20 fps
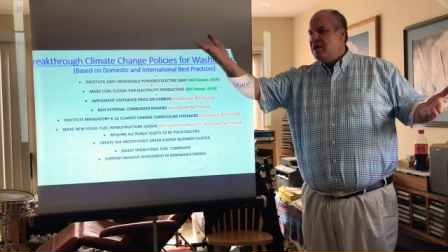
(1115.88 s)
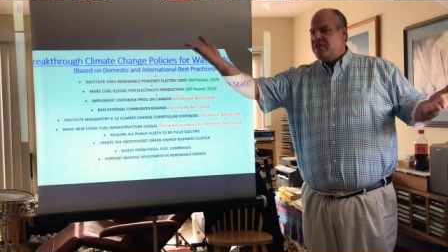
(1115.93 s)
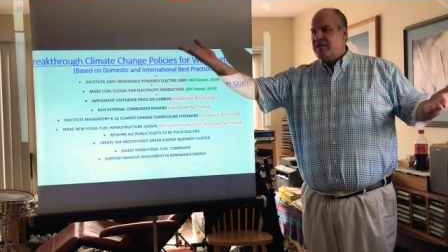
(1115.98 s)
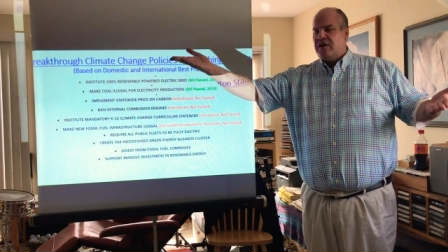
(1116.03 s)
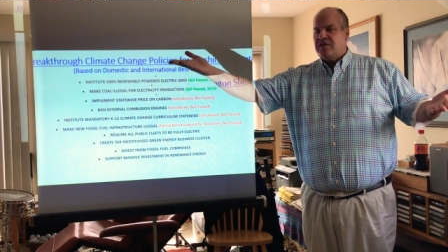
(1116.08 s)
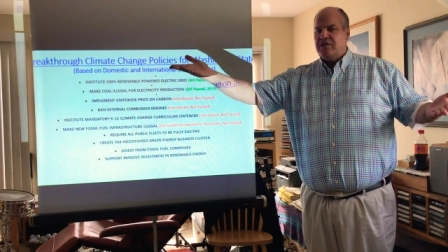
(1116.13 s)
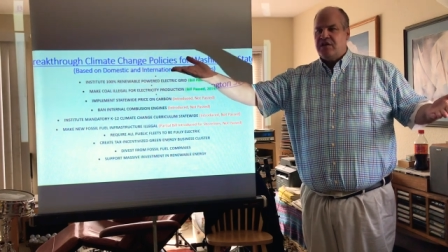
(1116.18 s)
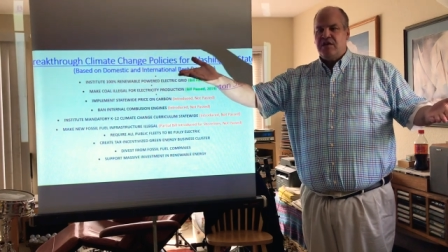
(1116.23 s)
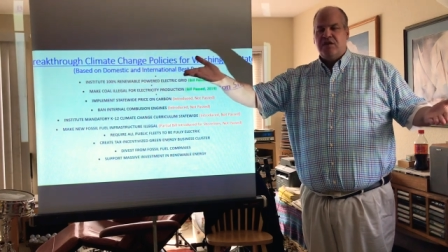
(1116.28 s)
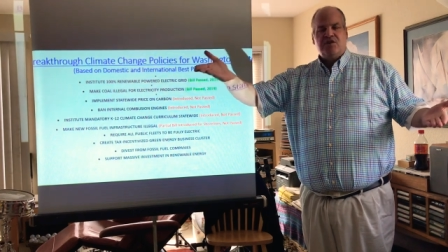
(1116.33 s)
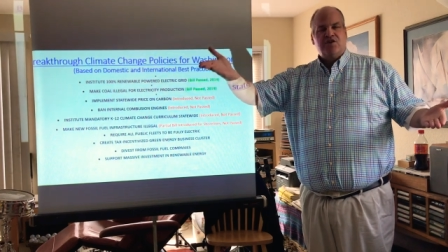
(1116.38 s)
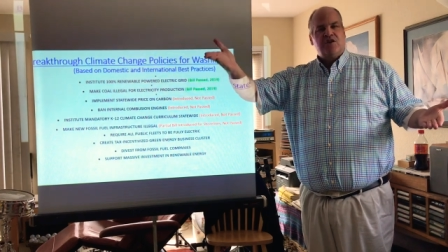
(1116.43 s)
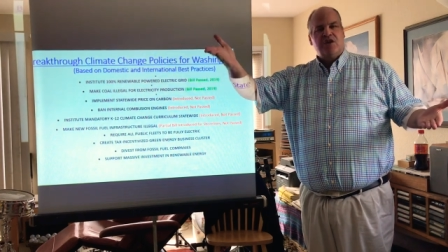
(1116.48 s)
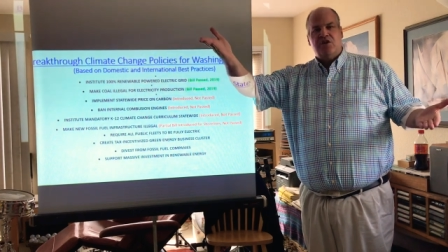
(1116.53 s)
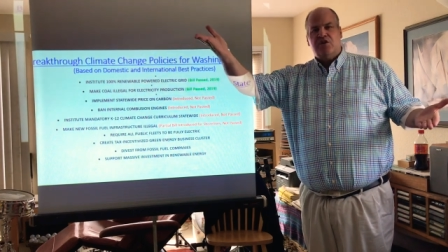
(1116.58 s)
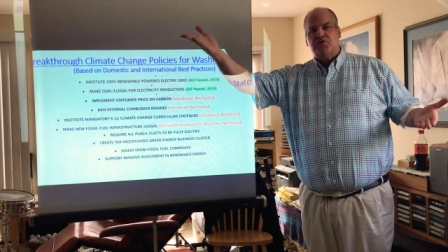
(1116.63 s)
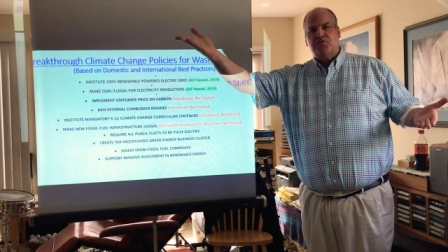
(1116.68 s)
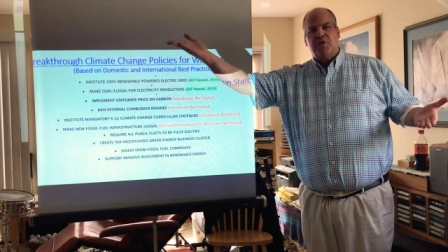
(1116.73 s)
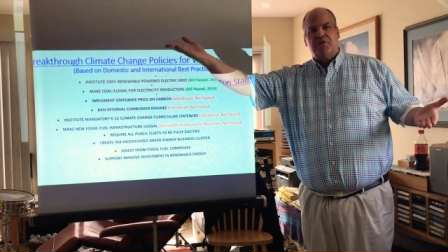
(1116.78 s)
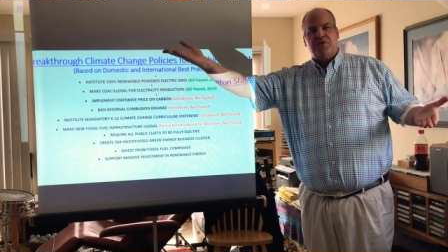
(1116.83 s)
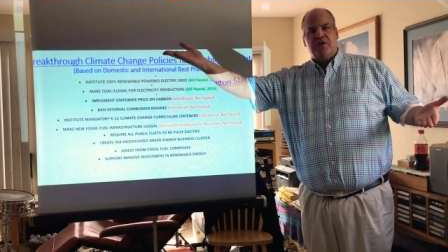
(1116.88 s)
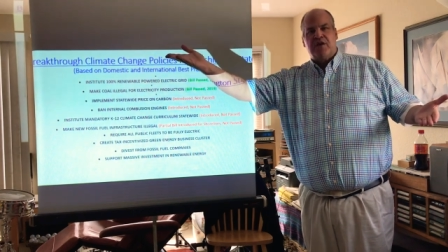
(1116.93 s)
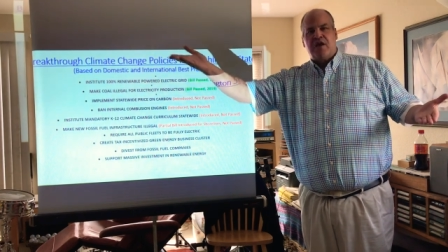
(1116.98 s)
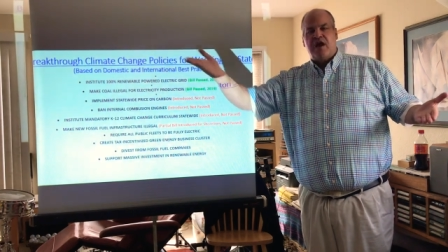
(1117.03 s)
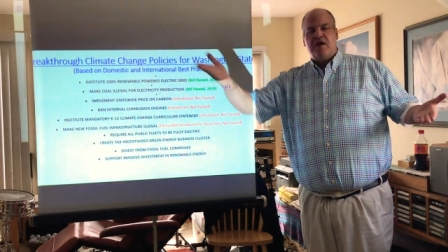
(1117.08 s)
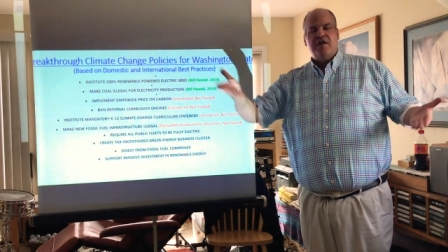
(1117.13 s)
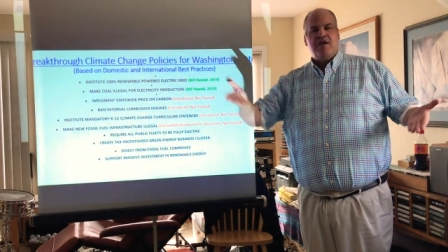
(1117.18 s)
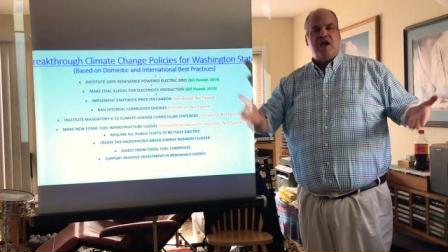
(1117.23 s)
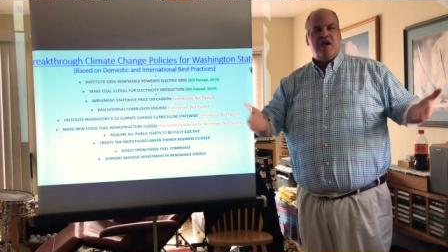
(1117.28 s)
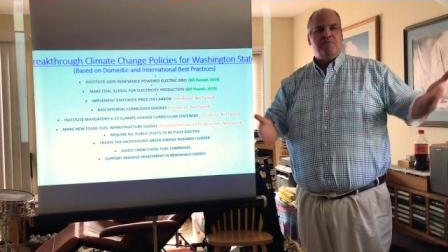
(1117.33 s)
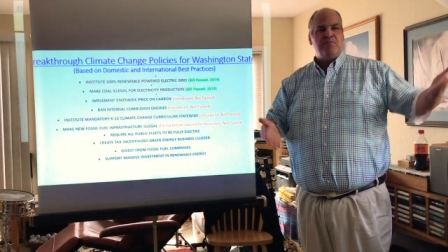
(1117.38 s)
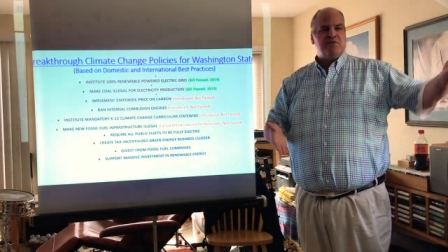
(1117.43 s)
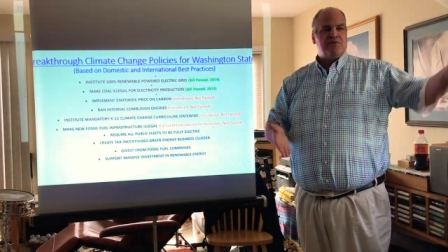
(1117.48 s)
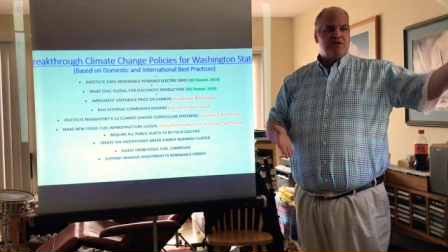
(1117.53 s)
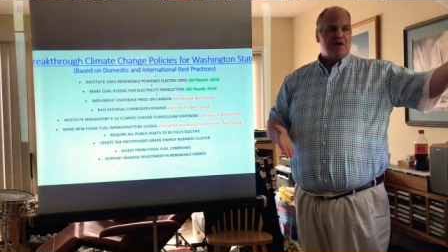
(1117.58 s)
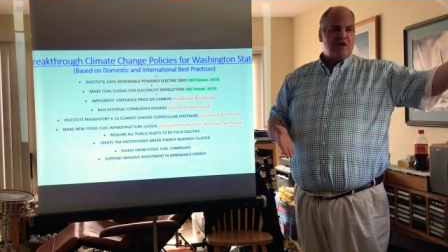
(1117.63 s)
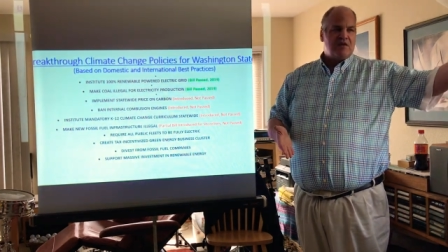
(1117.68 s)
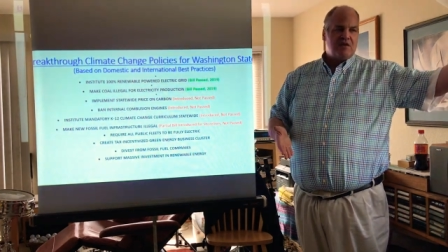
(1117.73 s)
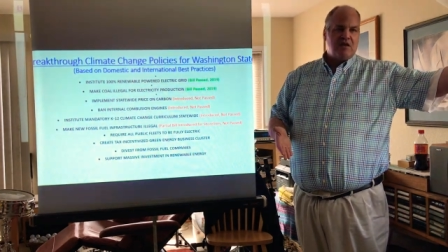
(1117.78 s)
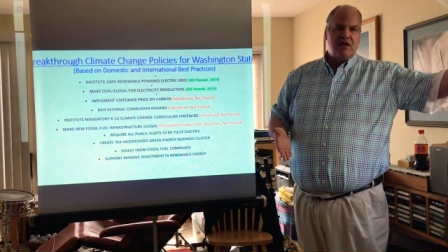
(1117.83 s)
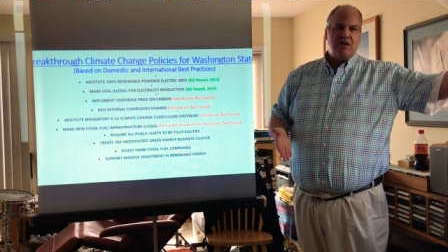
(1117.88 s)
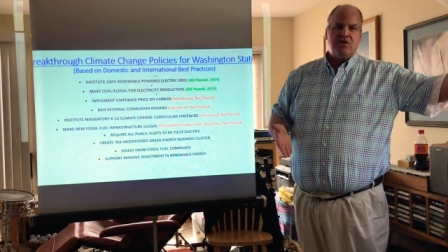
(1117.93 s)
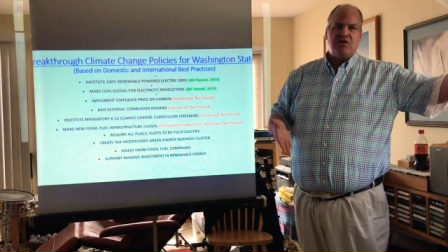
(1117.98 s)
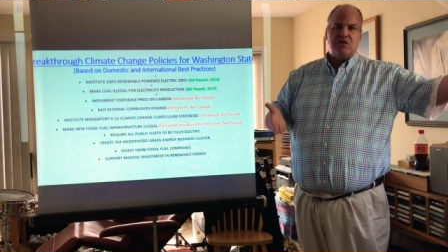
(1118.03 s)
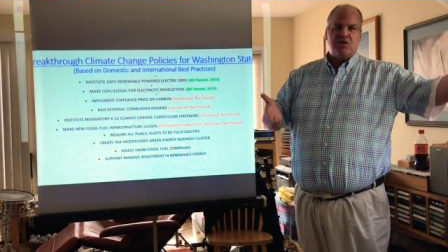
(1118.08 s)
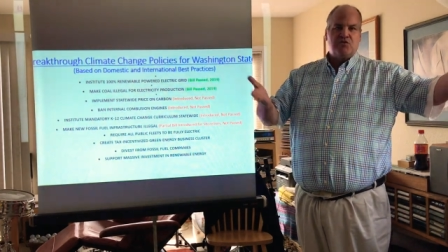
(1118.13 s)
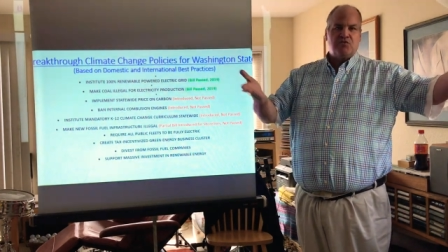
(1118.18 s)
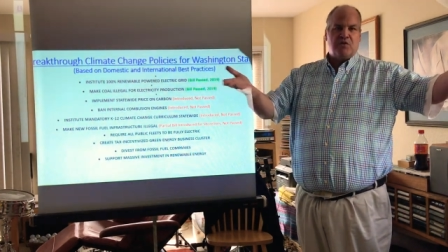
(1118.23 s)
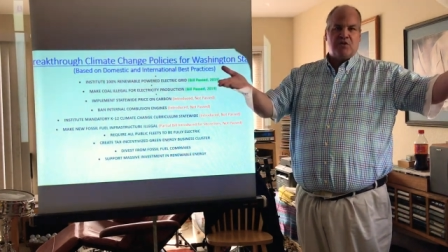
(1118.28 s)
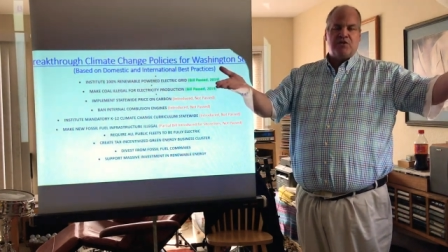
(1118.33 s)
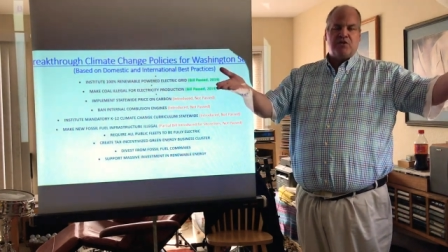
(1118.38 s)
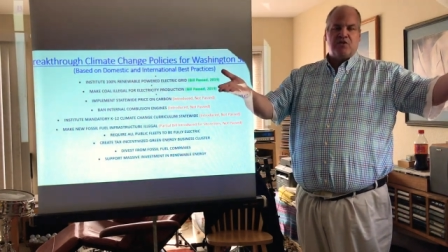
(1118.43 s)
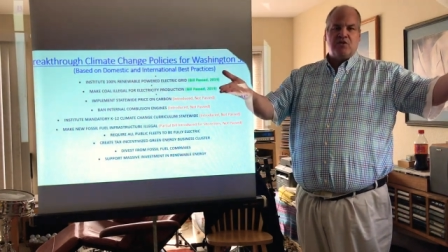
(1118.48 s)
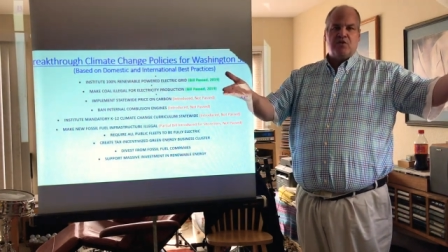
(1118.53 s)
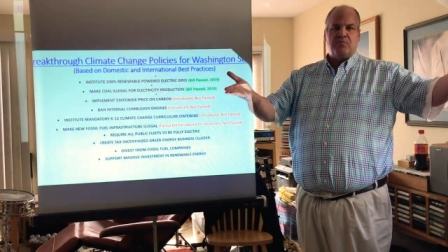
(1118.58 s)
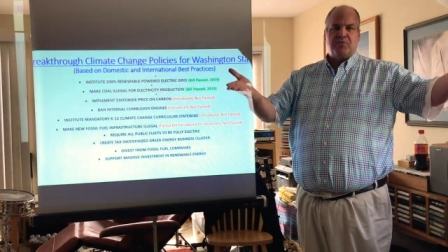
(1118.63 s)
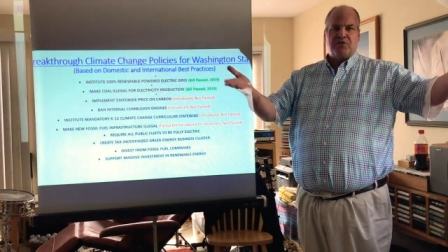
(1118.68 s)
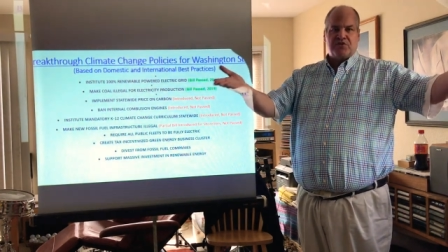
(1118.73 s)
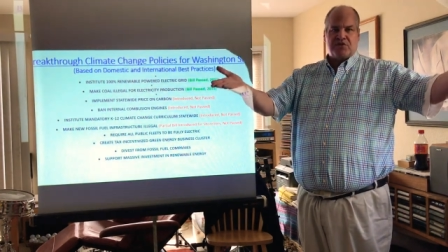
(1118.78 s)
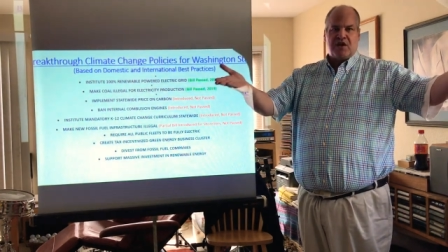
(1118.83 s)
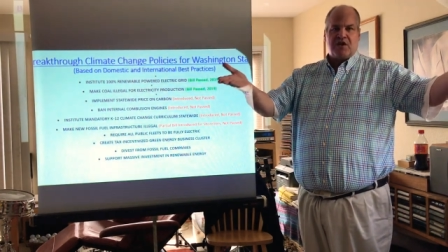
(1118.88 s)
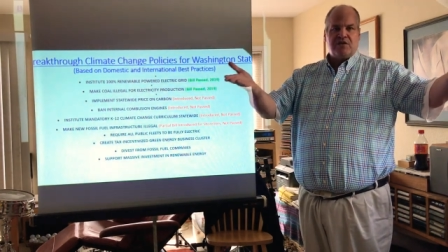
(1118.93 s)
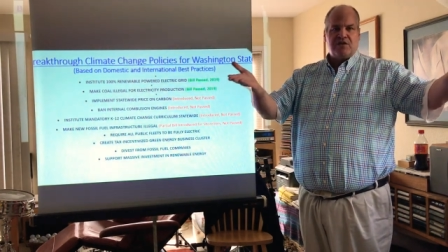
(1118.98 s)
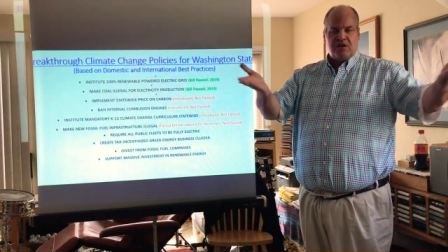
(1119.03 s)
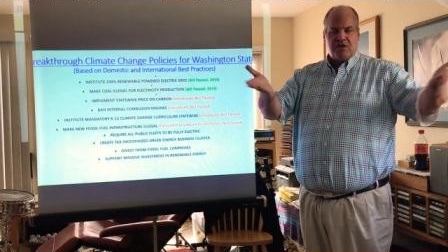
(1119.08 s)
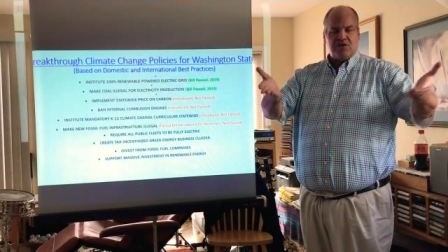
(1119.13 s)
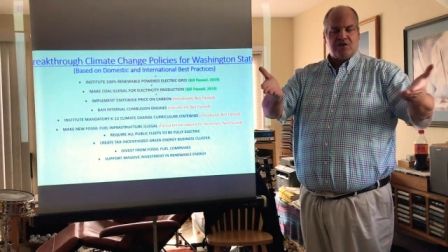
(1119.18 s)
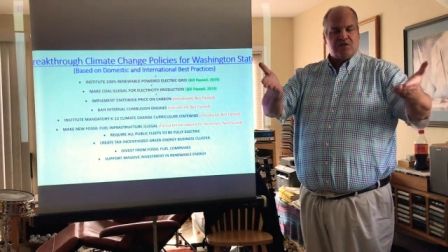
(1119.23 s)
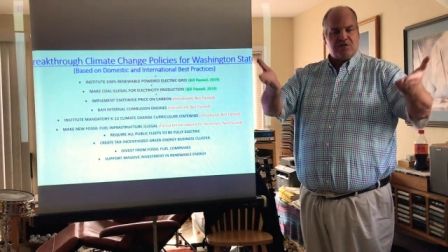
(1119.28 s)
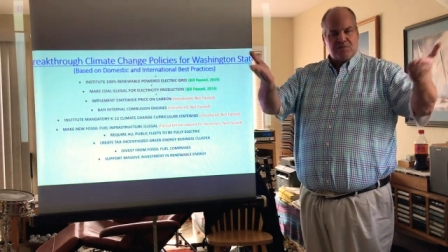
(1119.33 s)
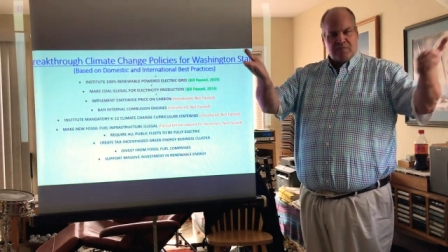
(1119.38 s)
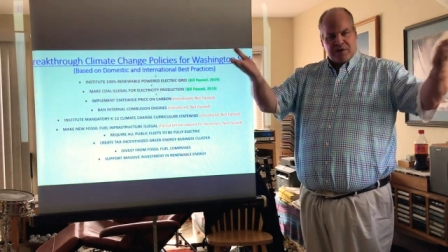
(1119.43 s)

then teach, here's what the 98% teach, here's what the 2% teaches.